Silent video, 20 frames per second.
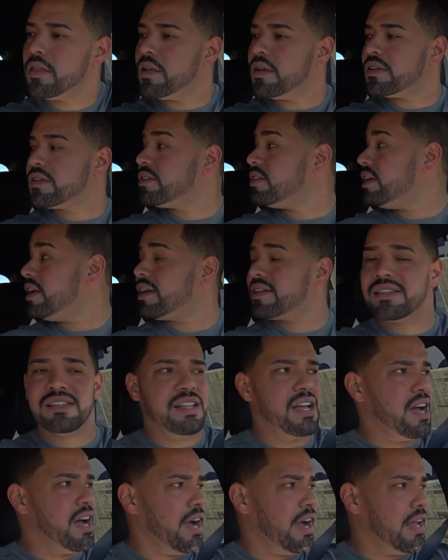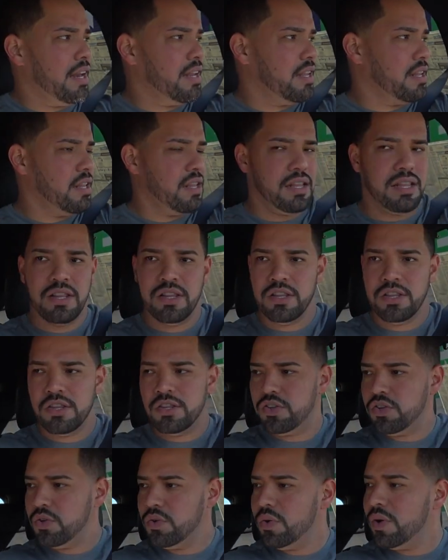the CX-9
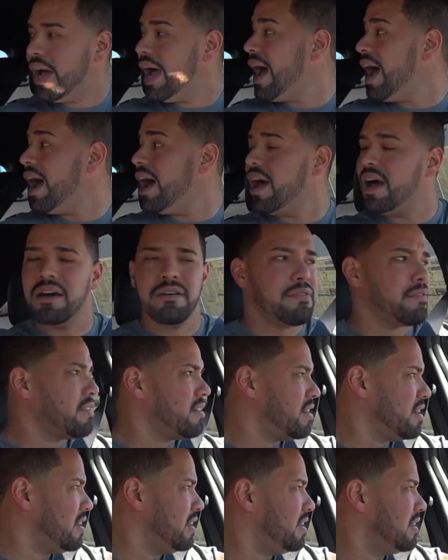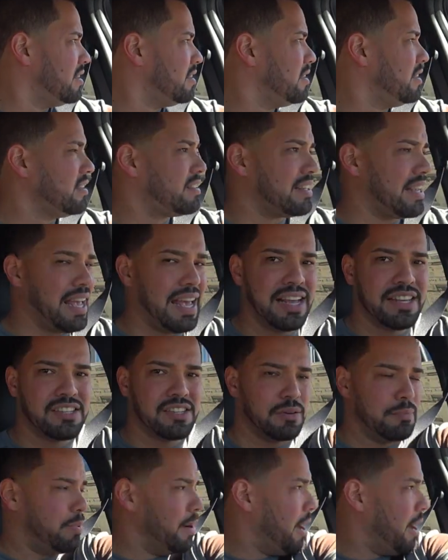do have this extra